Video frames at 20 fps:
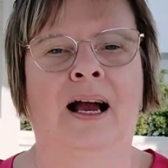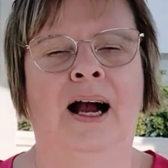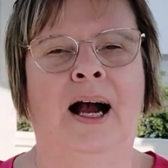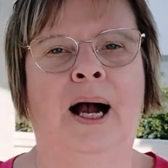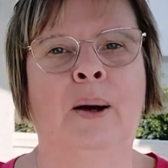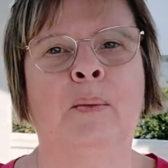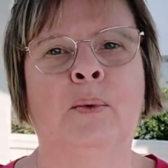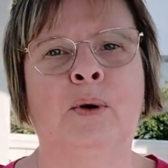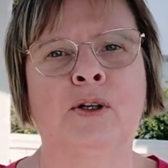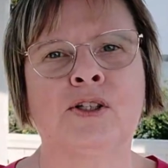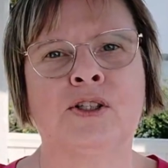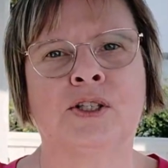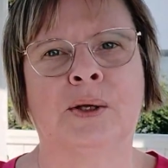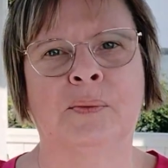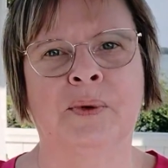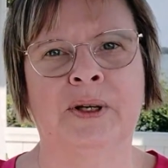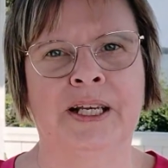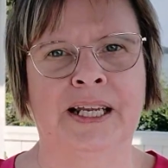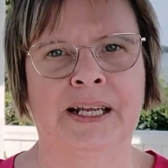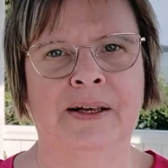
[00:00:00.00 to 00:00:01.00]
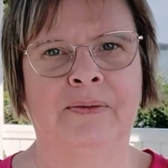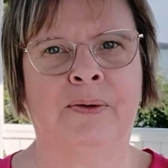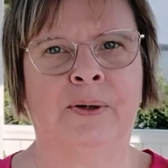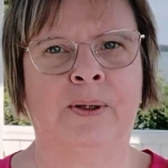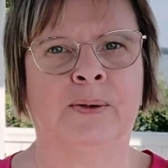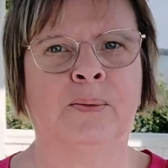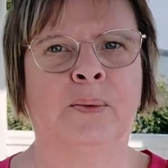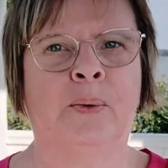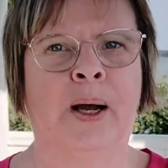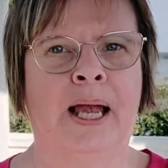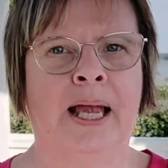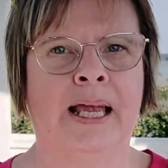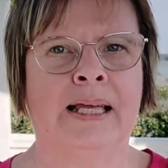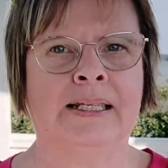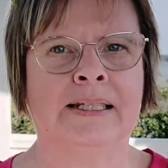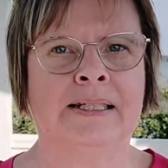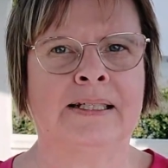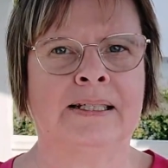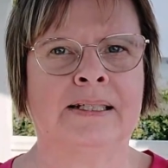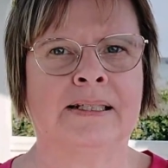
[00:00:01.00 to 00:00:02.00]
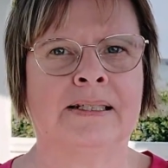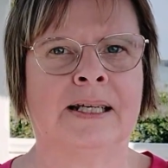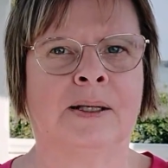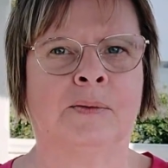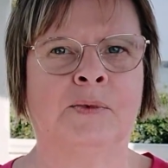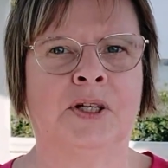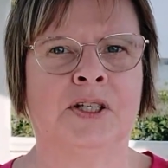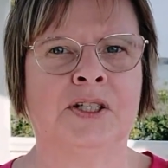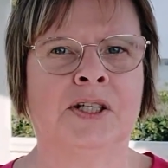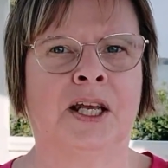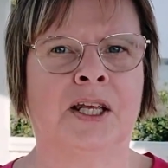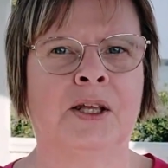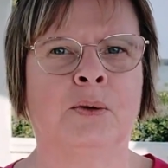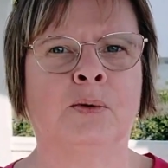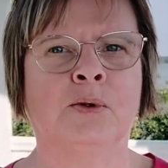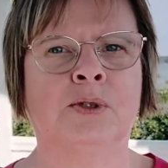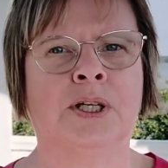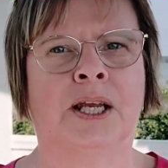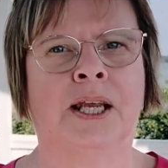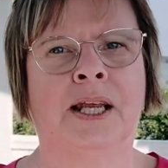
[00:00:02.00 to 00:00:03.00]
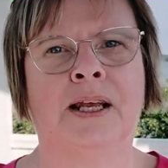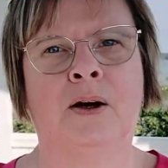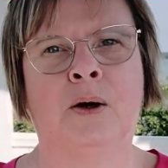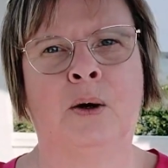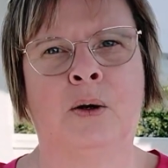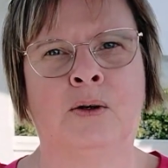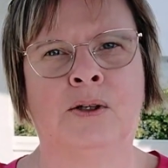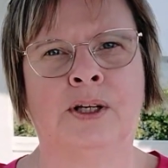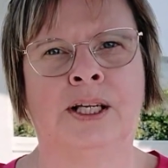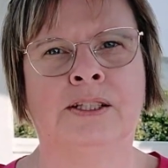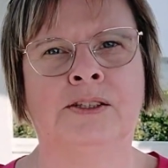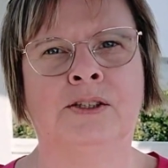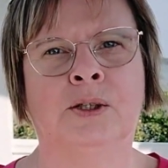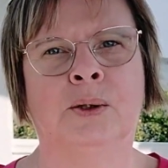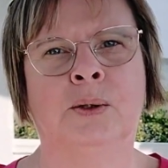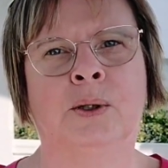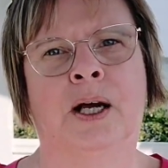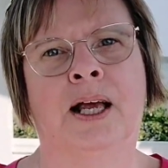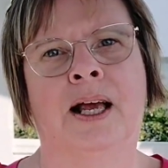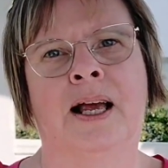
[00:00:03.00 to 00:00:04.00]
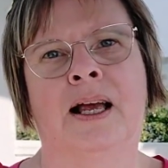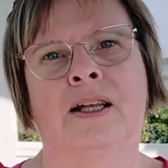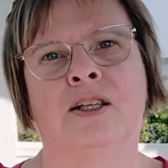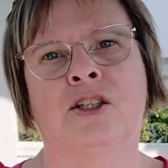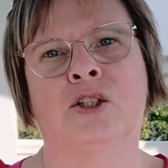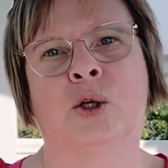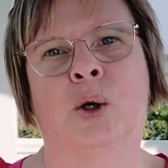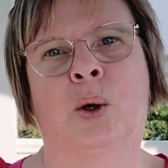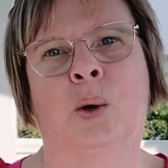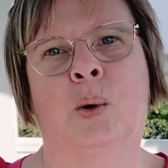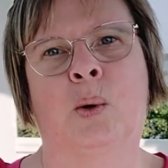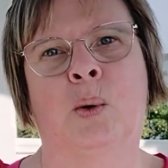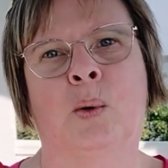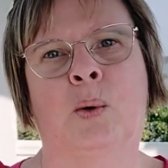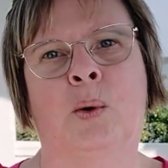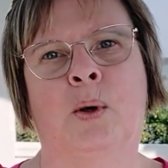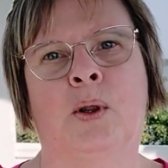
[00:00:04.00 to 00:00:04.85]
I watch them in different ways. Sometimes I use incognito so